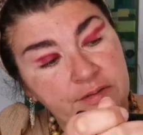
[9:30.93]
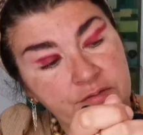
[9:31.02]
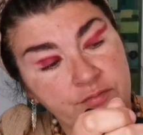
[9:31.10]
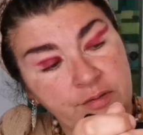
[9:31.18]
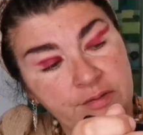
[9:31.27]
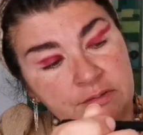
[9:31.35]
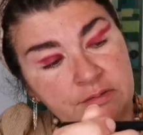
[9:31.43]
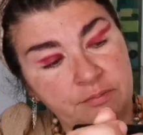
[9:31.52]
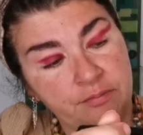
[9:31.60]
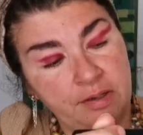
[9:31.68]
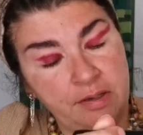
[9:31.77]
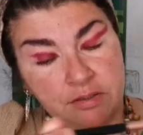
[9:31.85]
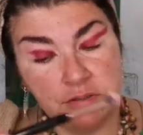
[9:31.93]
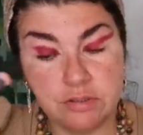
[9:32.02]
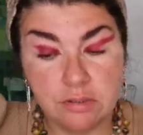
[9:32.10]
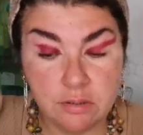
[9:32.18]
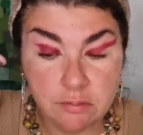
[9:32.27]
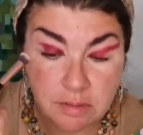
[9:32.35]
This one, the
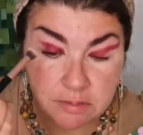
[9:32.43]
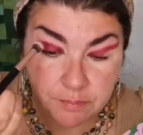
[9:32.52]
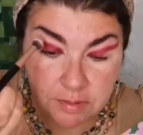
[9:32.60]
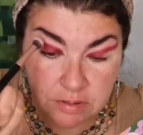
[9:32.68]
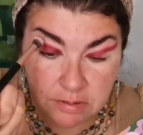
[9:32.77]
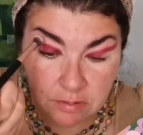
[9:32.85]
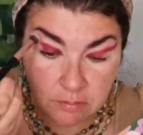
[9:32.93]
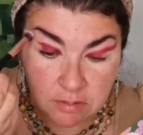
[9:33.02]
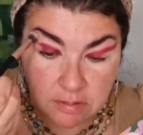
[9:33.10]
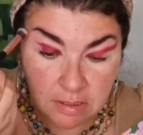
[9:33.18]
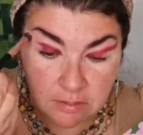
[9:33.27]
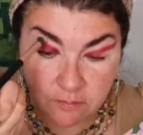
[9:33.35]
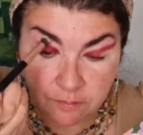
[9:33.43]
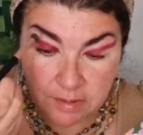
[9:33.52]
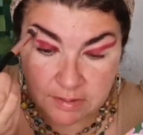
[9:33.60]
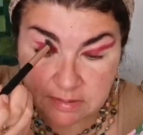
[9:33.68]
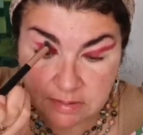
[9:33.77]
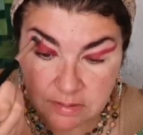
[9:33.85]
beige, and I will kind of
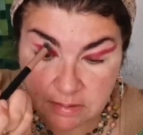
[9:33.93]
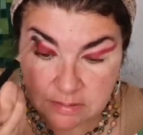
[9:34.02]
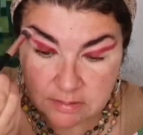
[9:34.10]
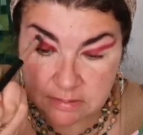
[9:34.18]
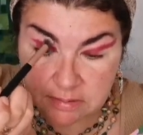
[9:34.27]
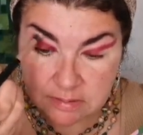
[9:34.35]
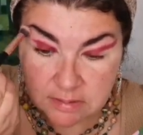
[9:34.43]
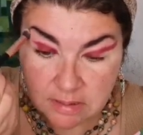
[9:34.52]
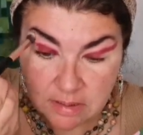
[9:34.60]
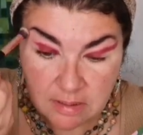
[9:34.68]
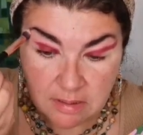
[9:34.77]
base here this